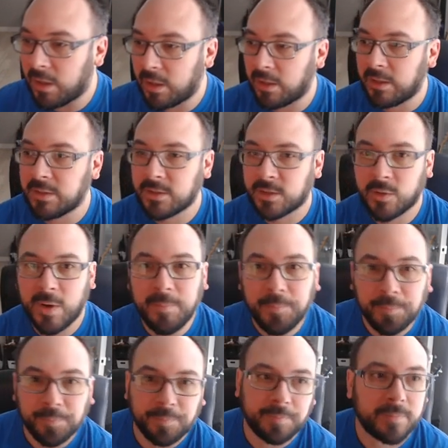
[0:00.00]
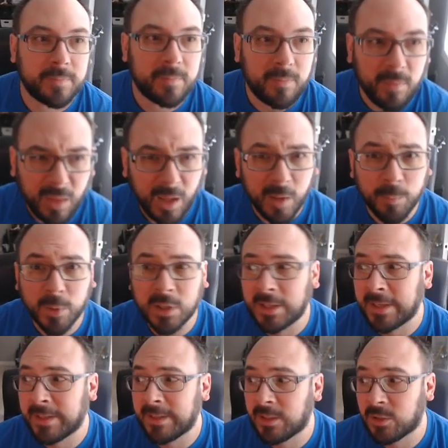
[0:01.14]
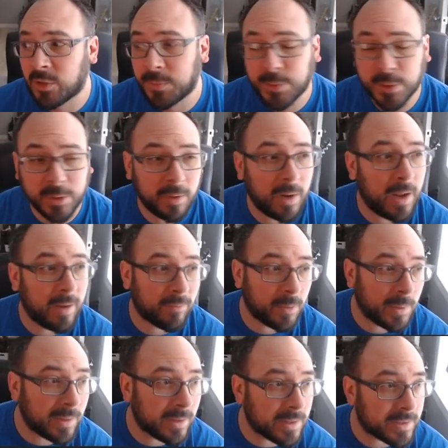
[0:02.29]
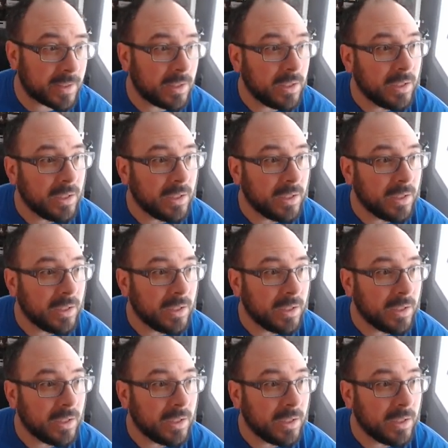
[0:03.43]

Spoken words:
Instagram. I'll put a link in the description after I'm done this.